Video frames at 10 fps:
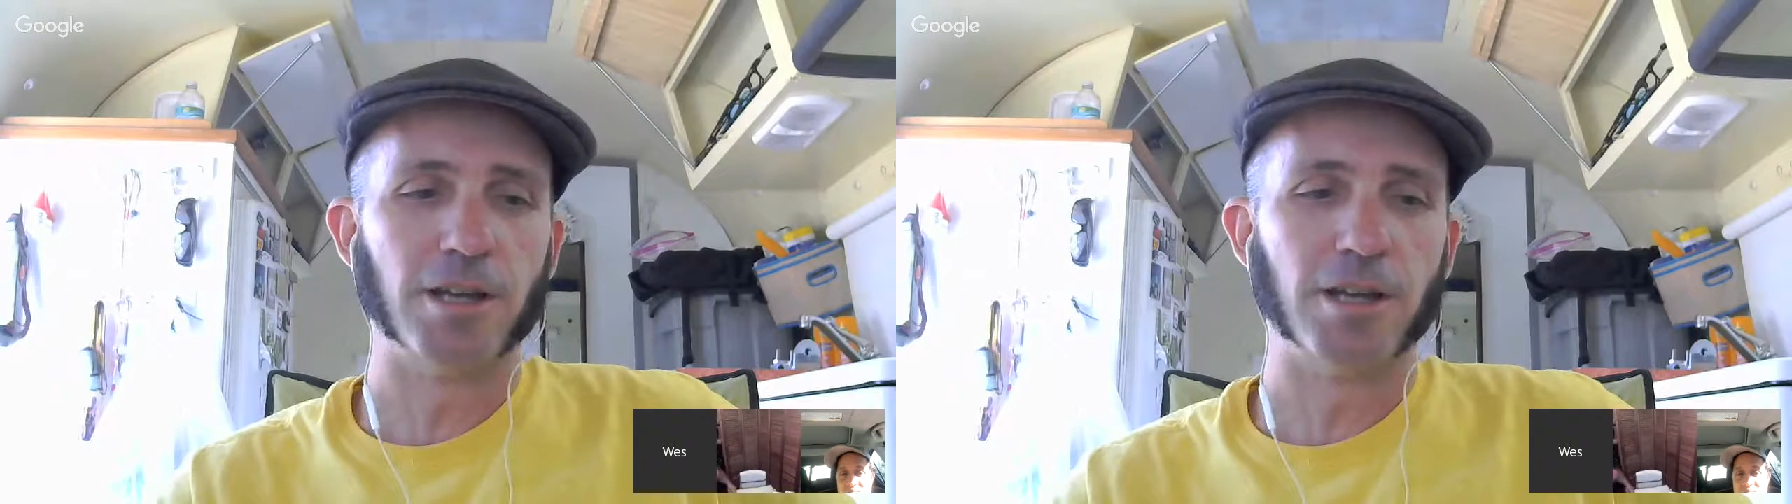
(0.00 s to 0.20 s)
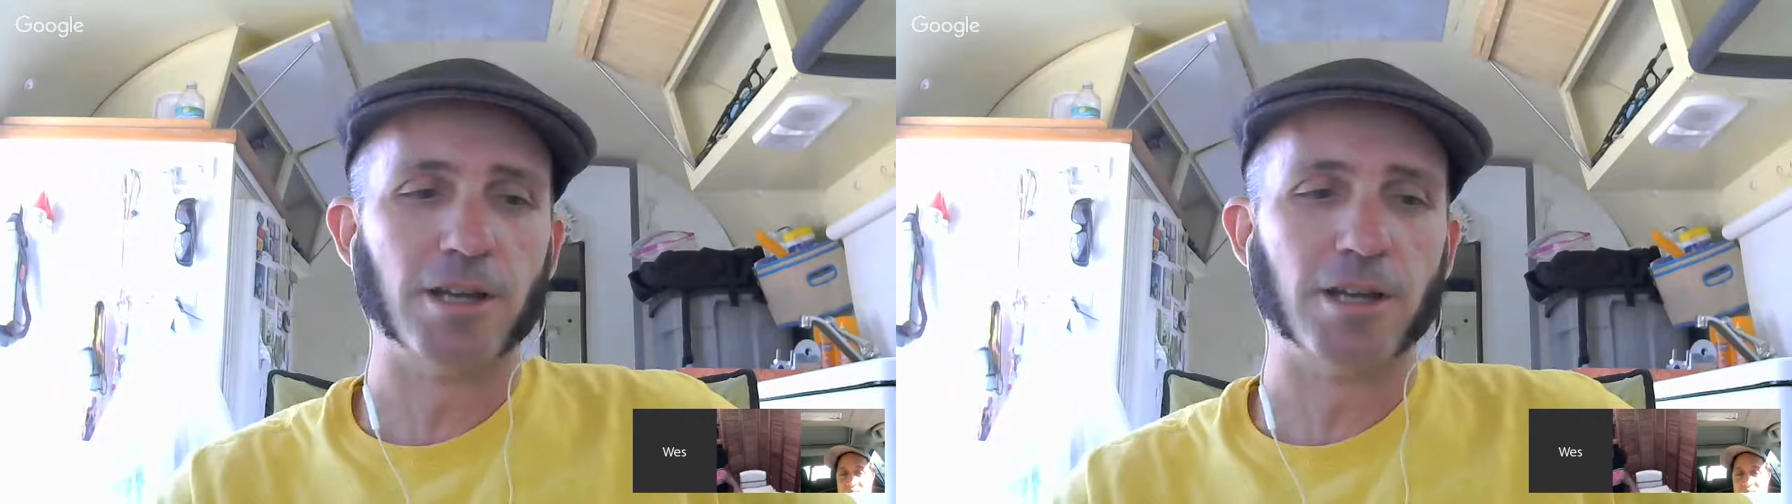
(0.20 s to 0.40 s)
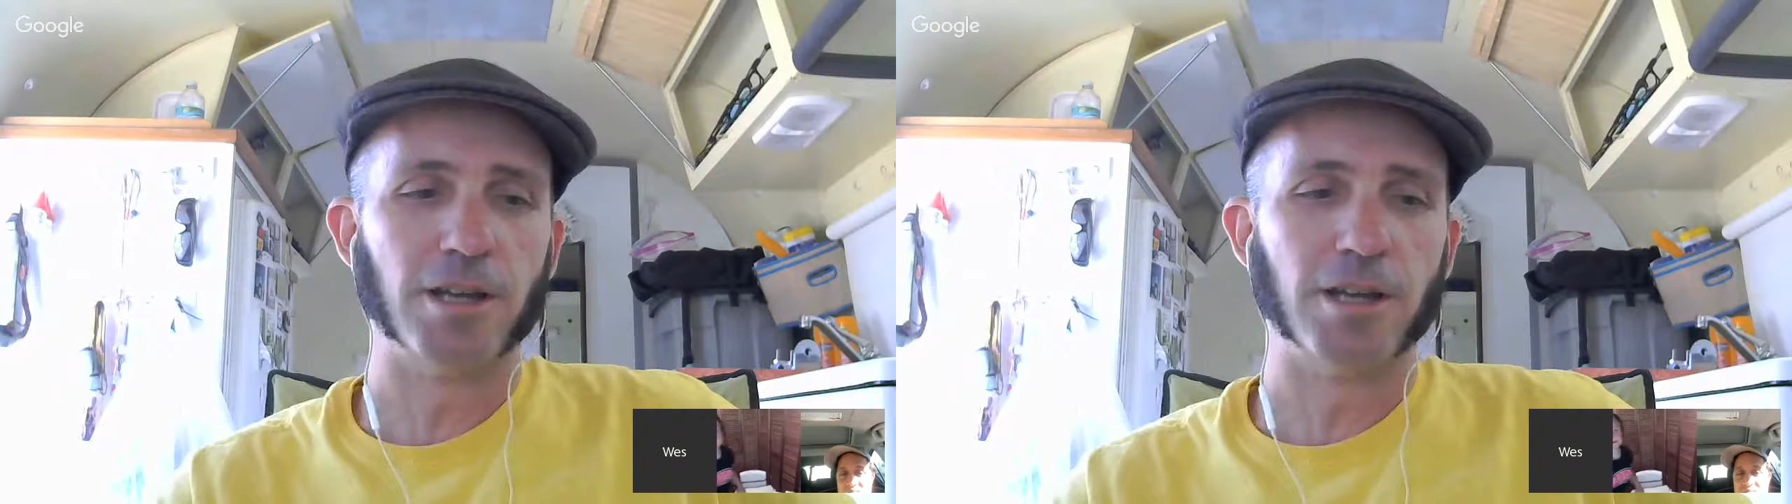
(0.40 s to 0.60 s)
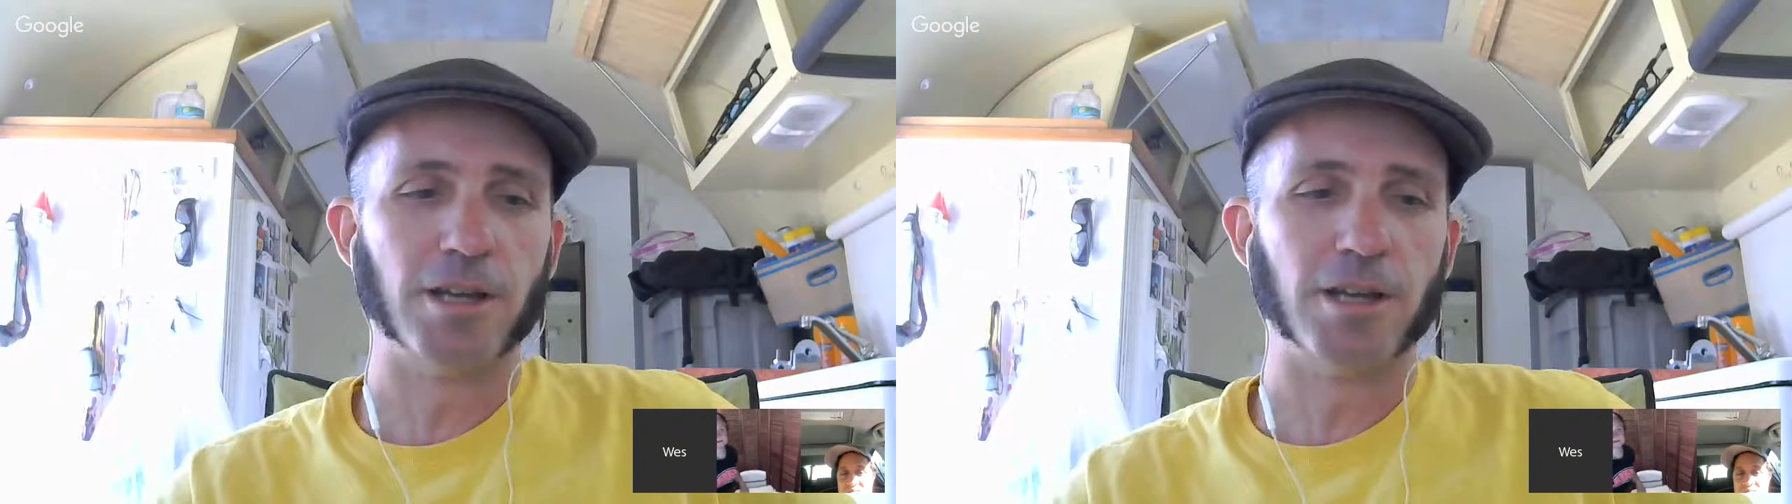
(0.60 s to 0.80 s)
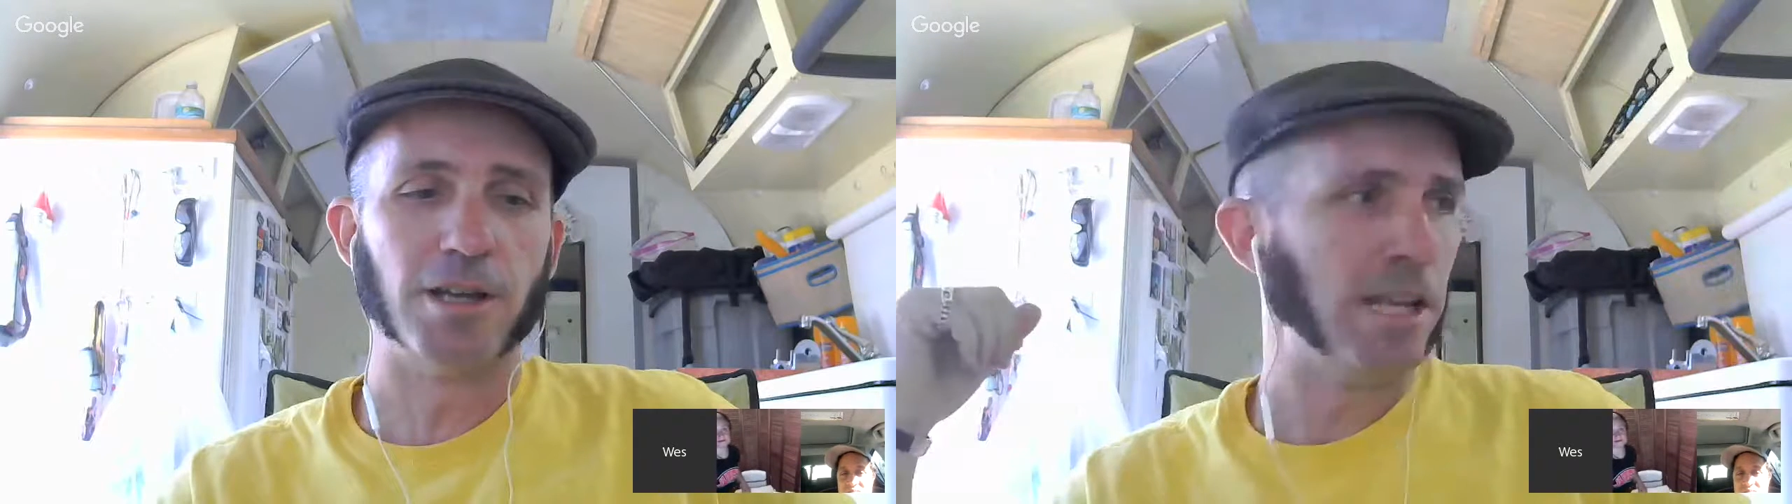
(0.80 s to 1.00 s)
you
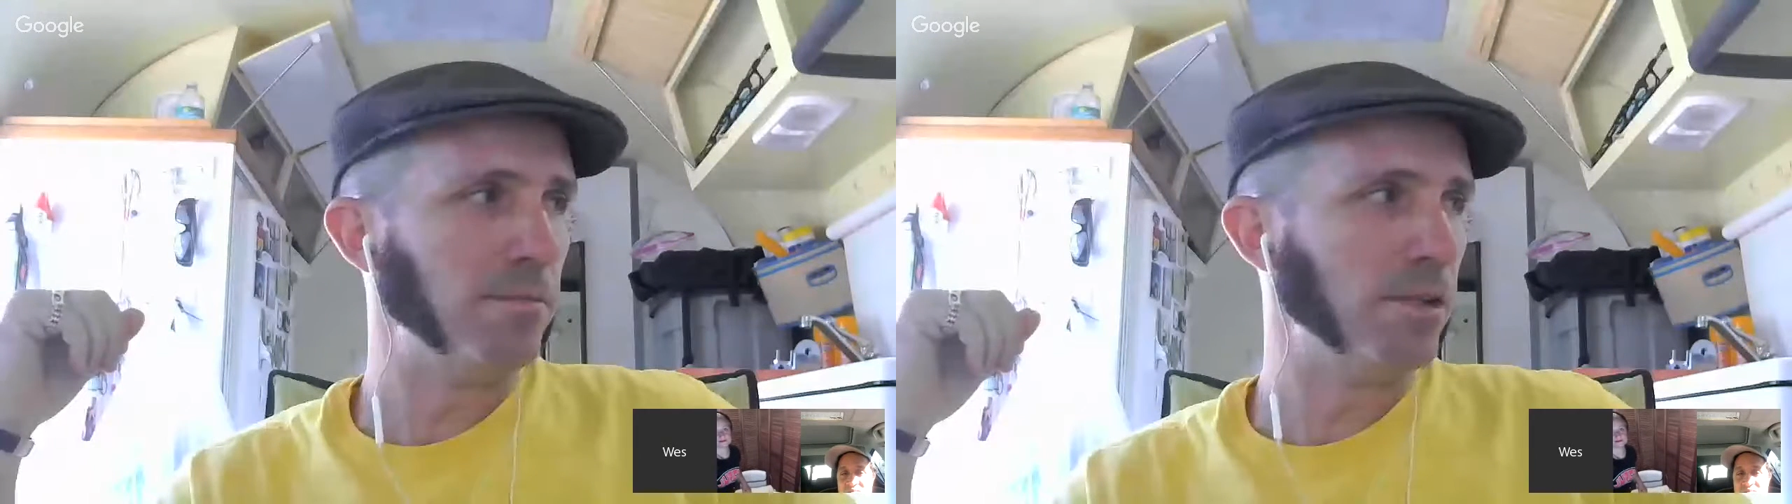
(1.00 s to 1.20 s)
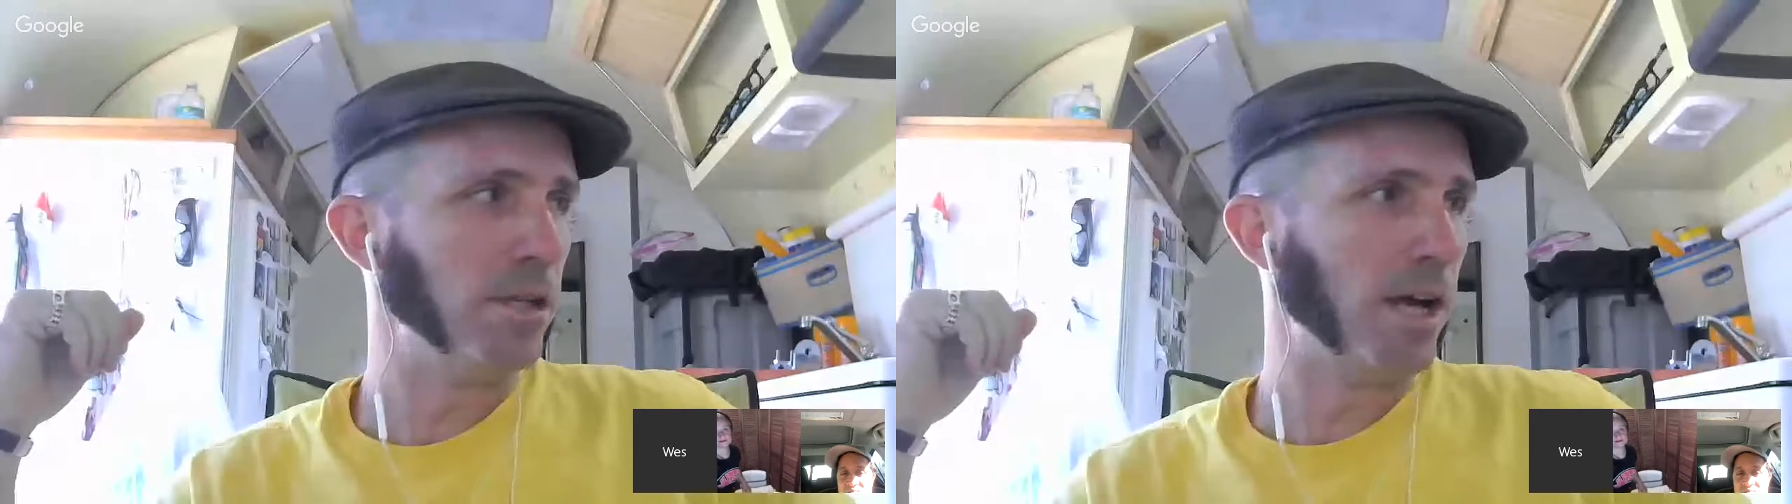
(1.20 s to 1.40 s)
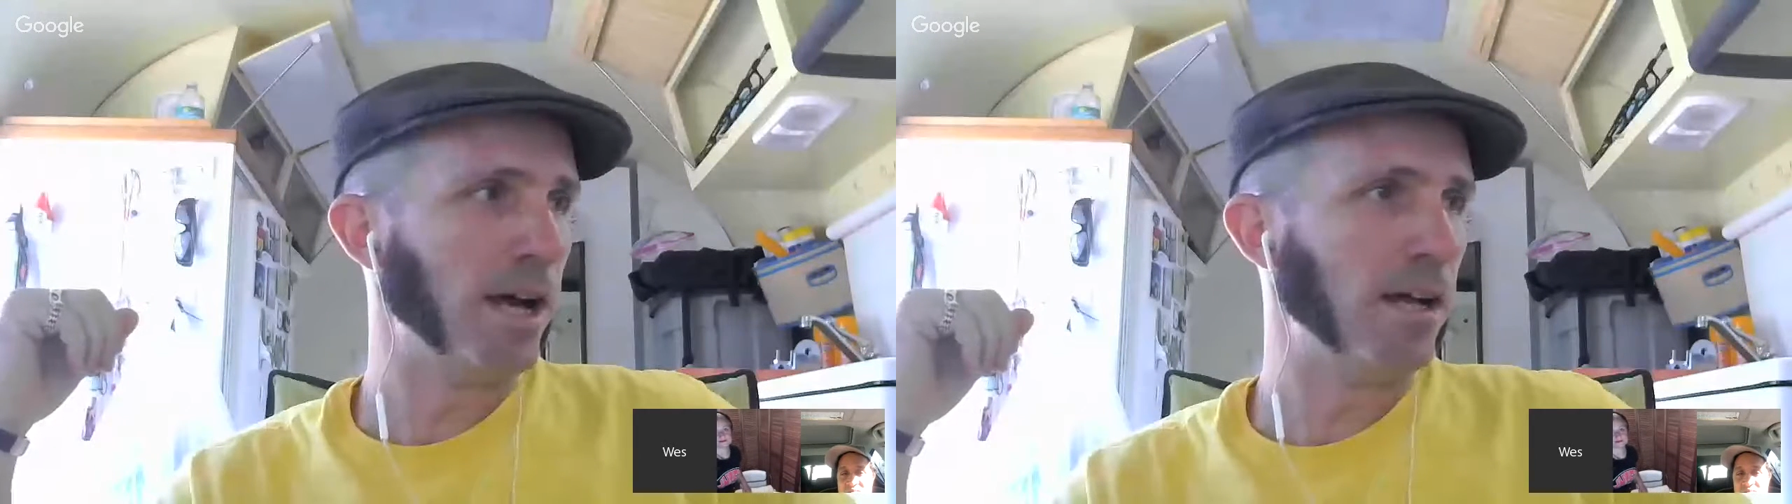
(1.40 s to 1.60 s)
know, running